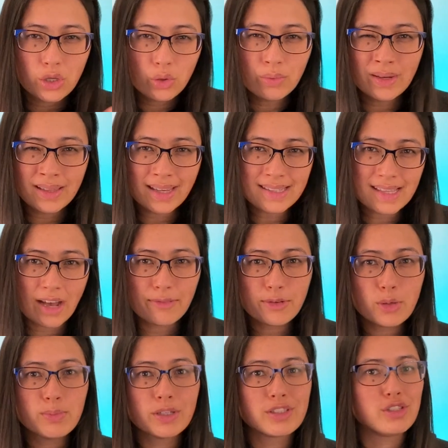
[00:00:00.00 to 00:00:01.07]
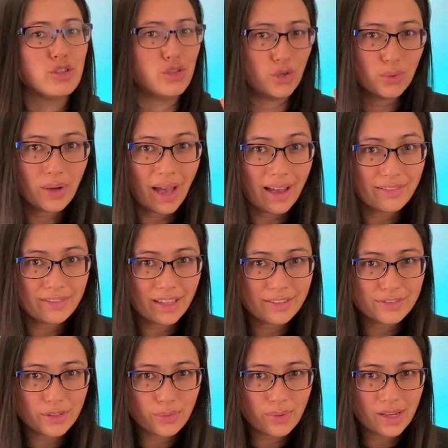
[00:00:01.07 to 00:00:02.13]
you realize how few books you have
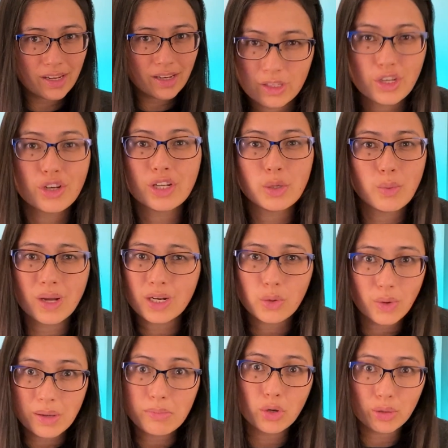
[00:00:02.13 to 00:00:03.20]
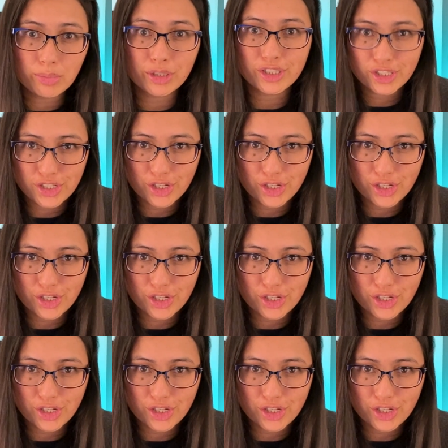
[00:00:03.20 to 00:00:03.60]
left to read, you're gonna wanna quit more books